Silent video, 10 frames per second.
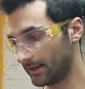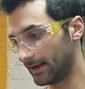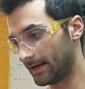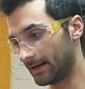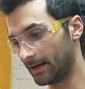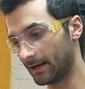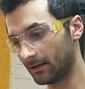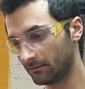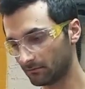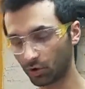uh,
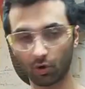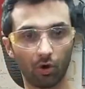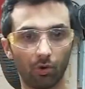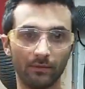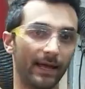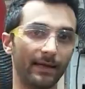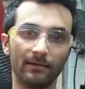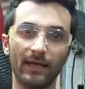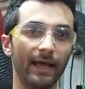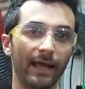chrome, like
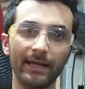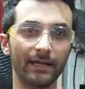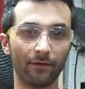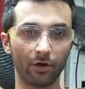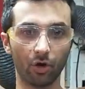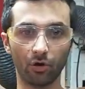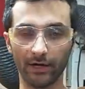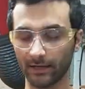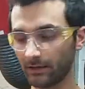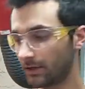any other
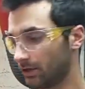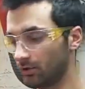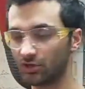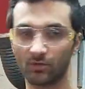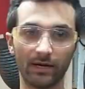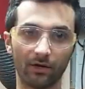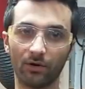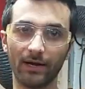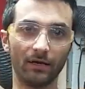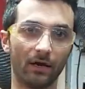coating, you just want to
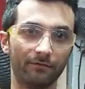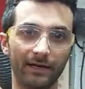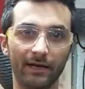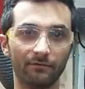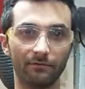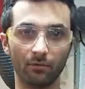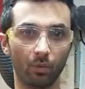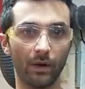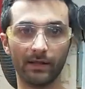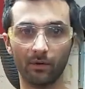grind off and have
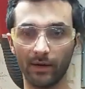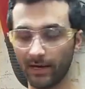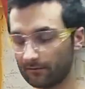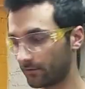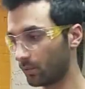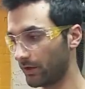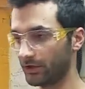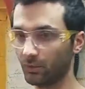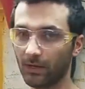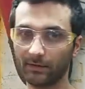well away from where
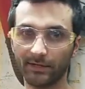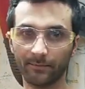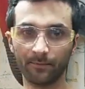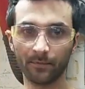you're welding.